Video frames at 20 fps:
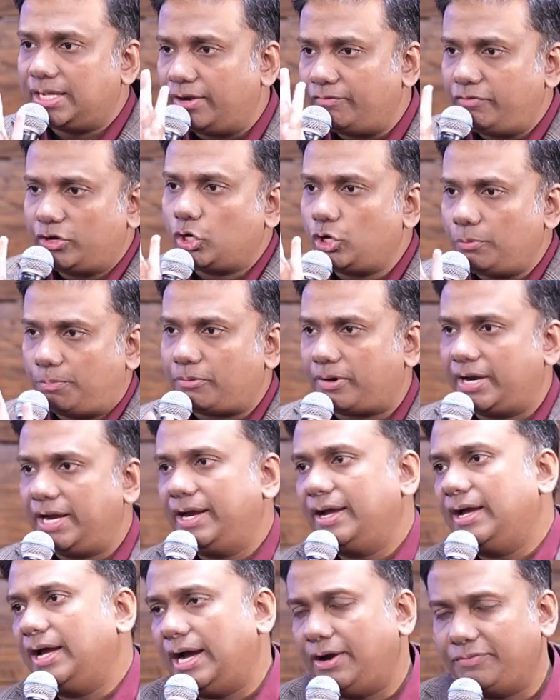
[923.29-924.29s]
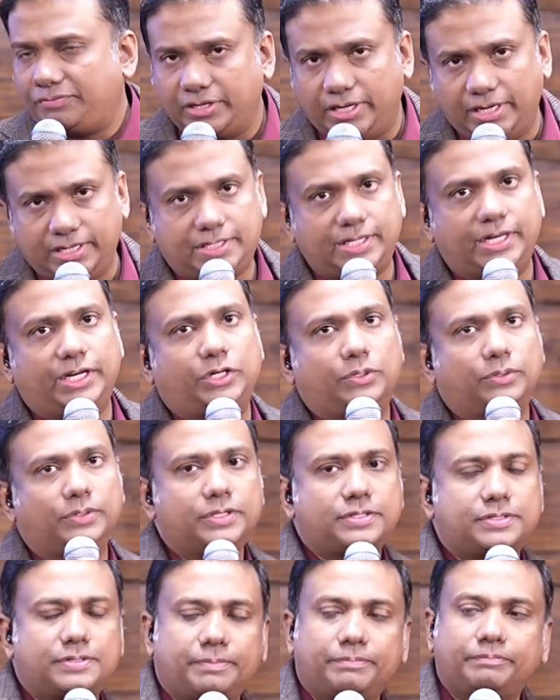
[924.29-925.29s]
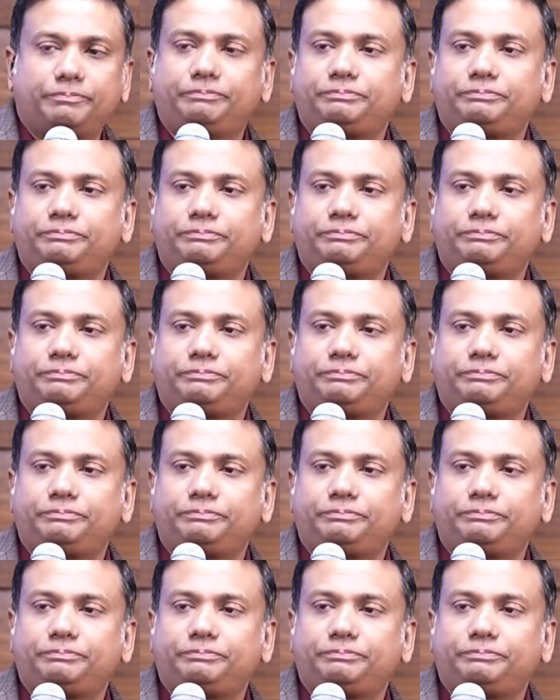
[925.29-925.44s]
and we're going to pray after listening to this.